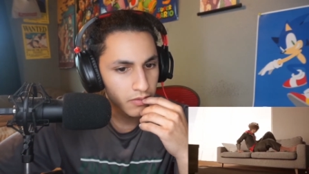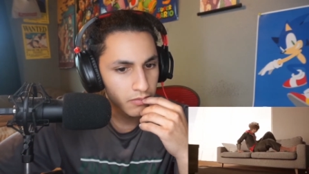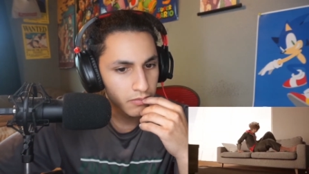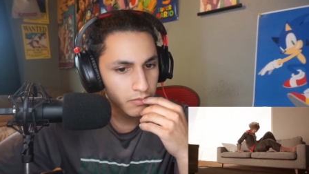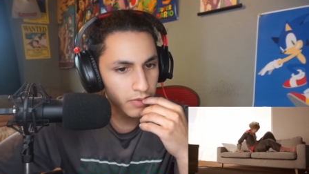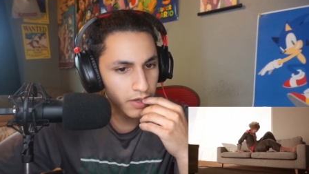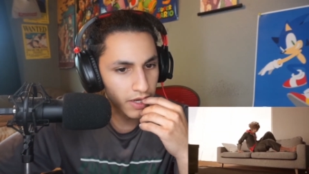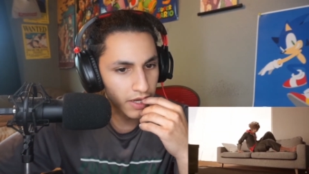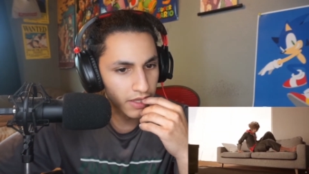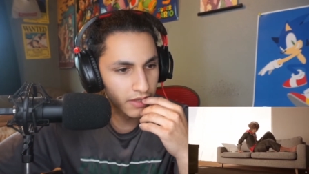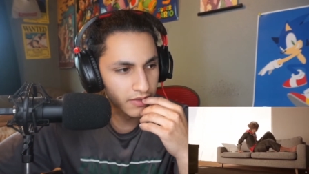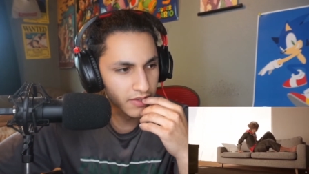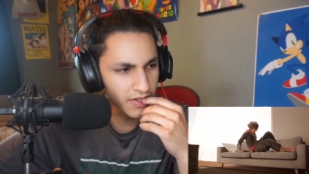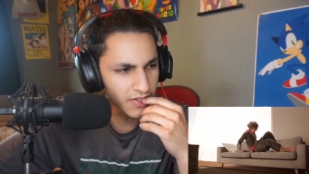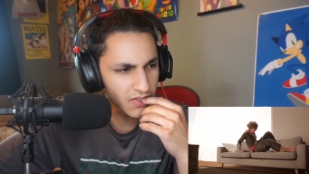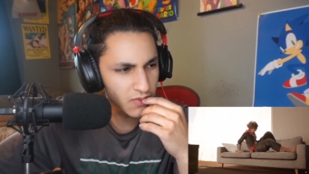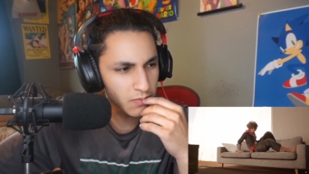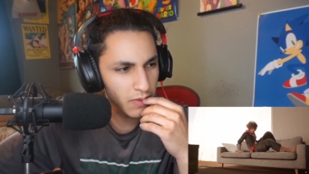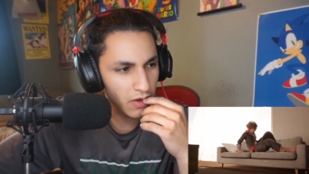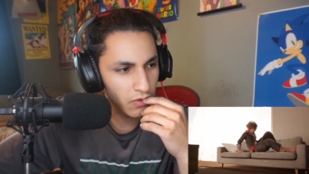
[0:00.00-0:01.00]
Man,
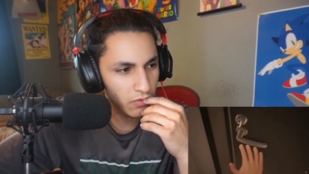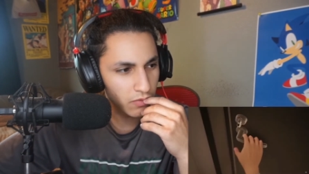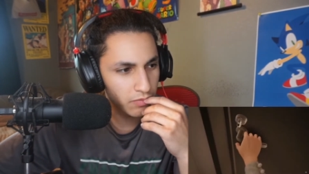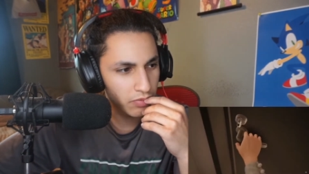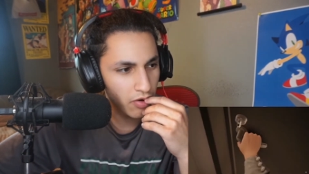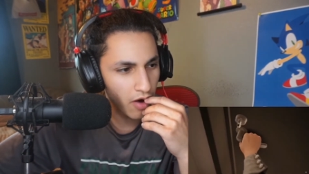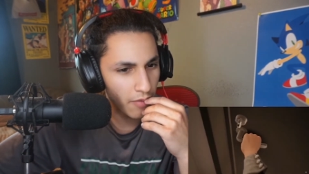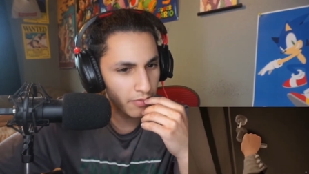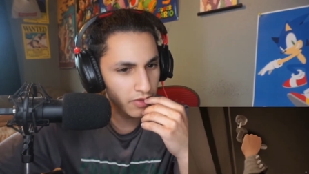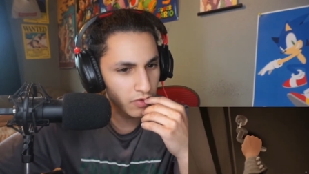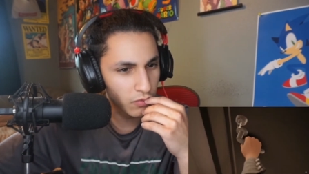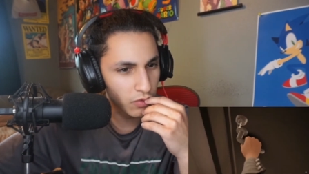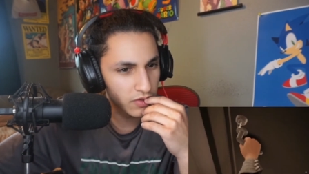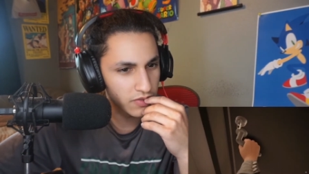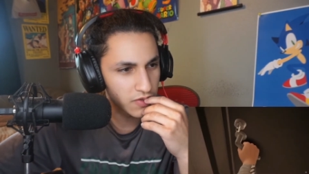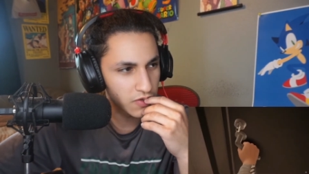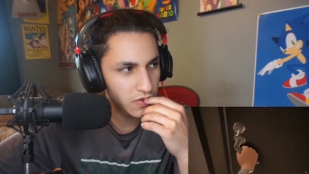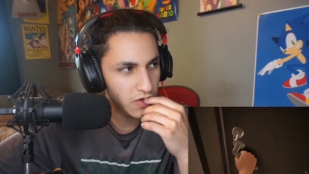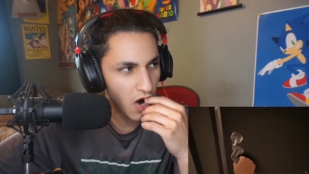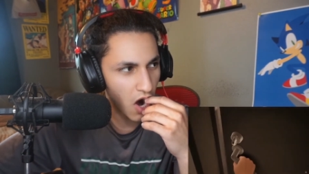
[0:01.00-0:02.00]
this man probably went
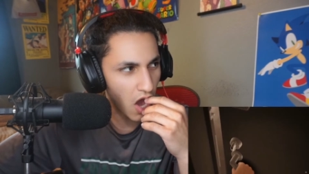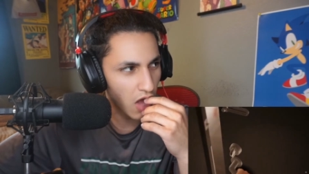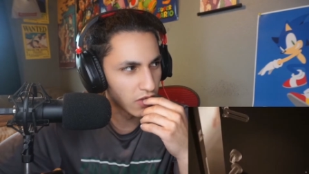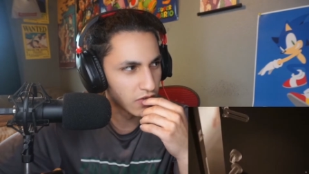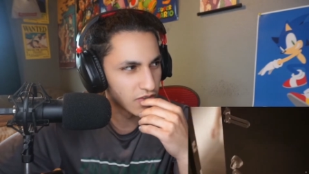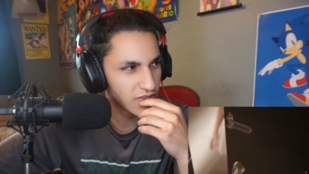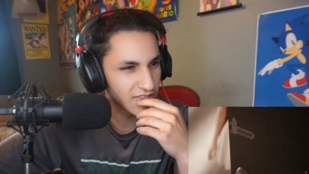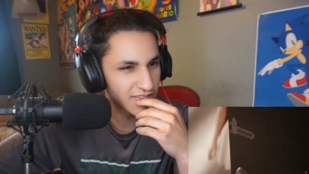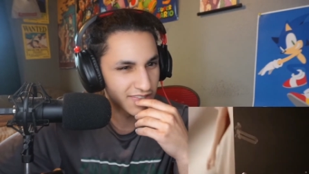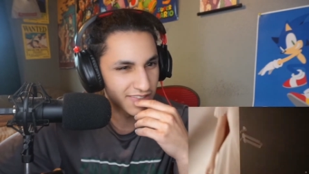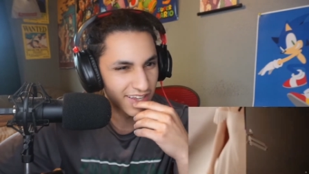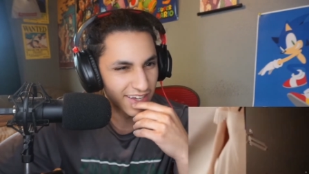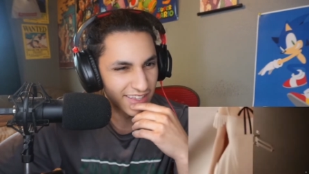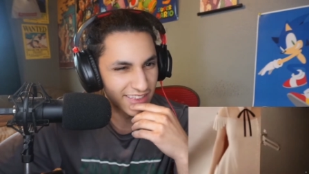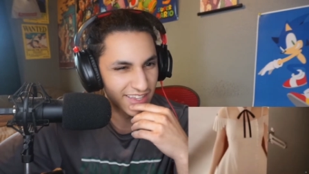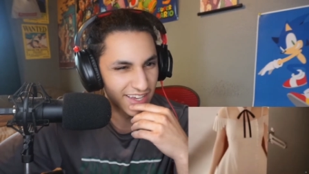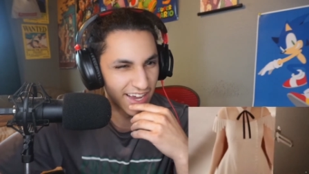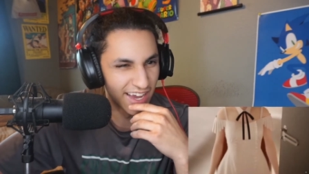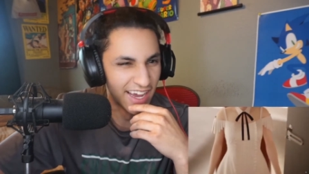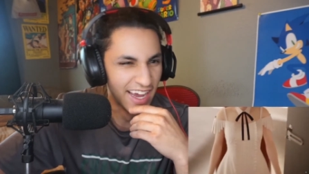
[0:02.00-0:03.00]
to college or something like
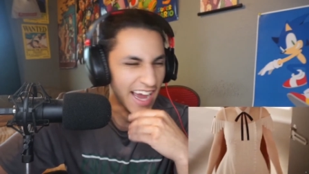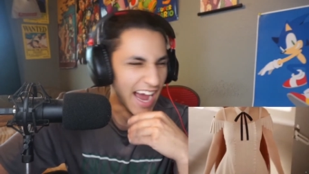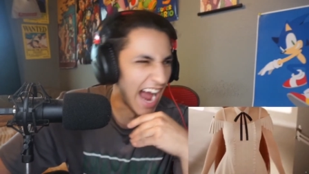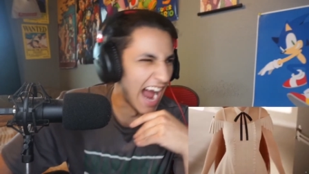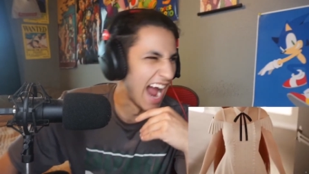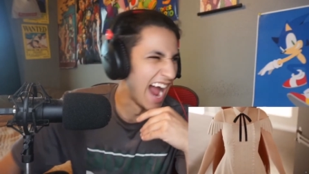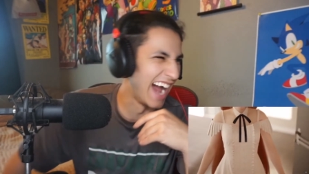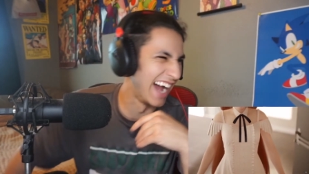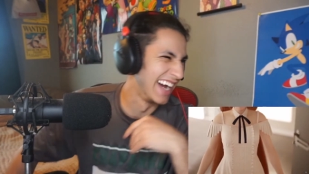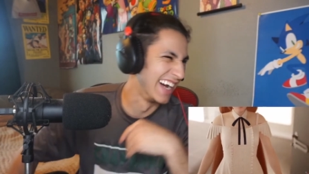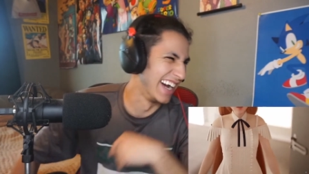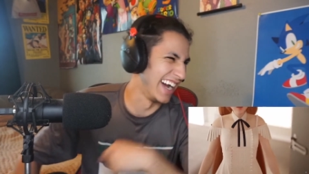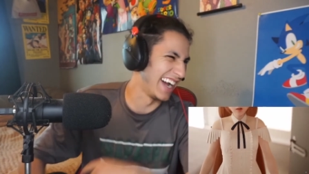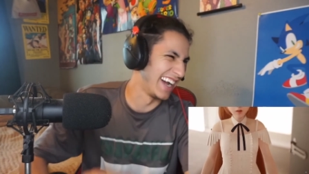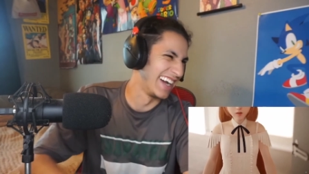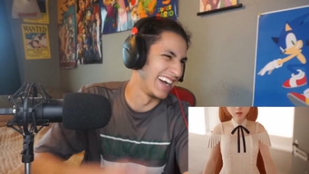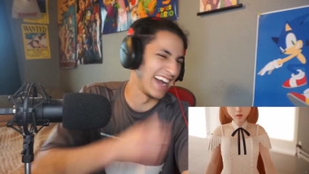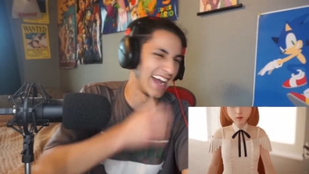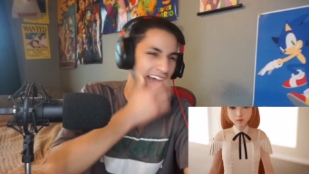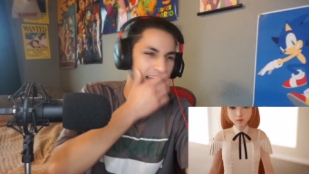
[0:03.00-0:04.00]

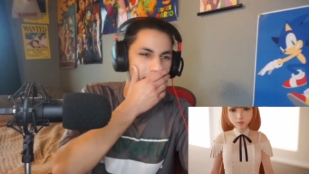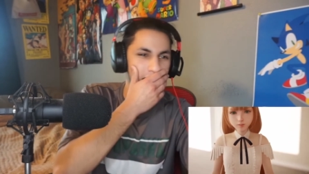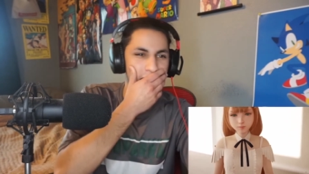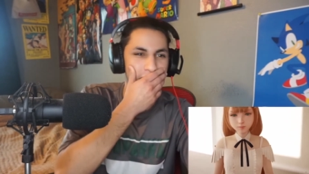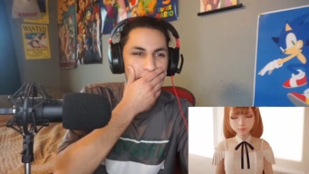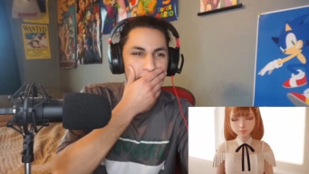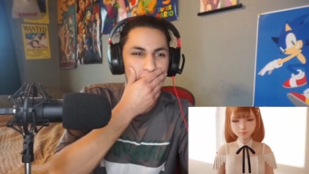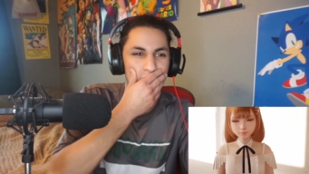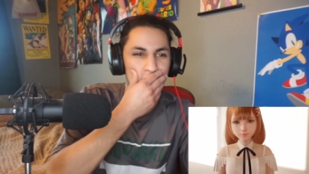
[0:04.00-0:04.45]
that.